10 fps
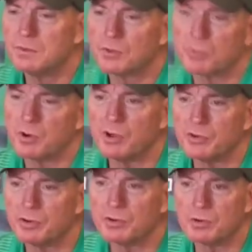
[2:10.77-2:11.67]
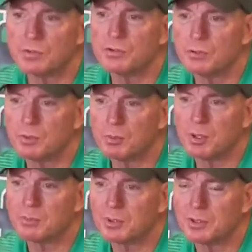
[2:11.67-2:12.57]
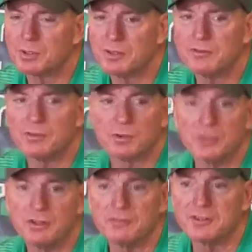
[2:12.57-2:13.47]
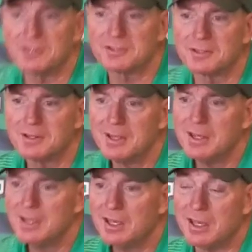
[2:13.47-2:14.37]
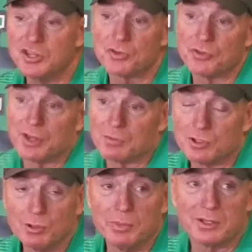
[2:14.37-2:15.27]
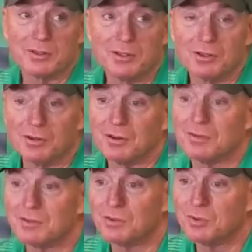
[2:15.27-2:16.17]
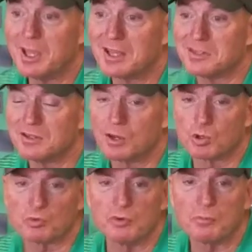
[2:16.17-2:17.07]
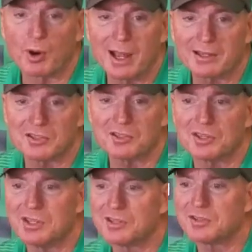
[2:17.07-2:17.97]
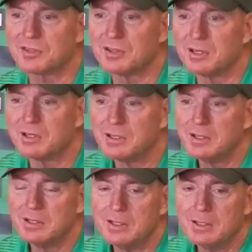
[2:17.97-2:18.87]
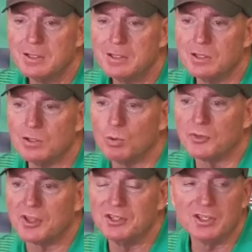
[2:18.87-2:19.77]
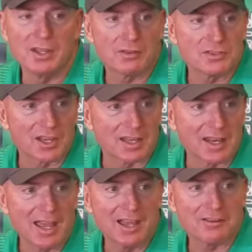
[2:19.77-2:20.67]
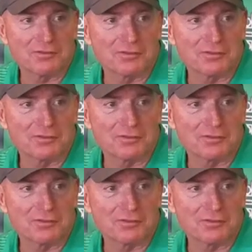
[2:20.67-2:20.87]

You're 3 or under, you're playing pretty good run defense. The Eastern thing was a little bit, we had, of course, we practiced against, what they did that second half